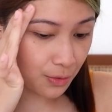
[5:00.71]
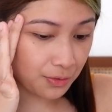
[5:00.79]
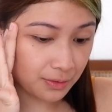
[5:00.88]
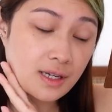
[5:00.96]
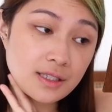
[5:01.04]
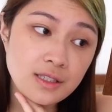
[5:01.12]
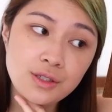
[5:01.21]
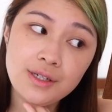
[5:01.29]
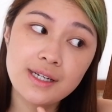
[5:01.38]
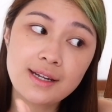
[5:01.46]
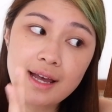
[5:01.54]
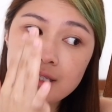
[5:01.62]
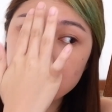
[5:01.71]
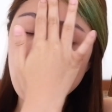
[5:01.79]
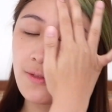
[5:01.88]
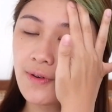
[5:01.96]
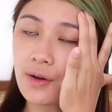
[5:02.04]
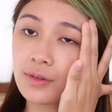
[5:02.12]
tong sunscreen as
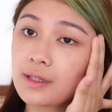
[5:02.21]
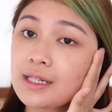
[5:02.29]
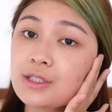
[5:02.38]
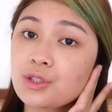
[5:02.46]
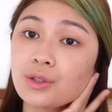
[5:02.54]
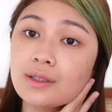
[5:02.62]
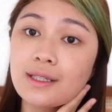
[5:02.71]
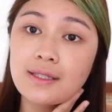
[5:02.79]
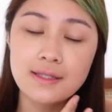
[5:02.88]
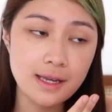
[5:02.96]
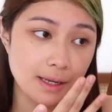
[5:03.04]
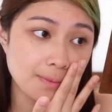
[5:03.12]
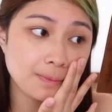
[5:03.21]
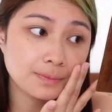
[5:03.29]
my foundation kasi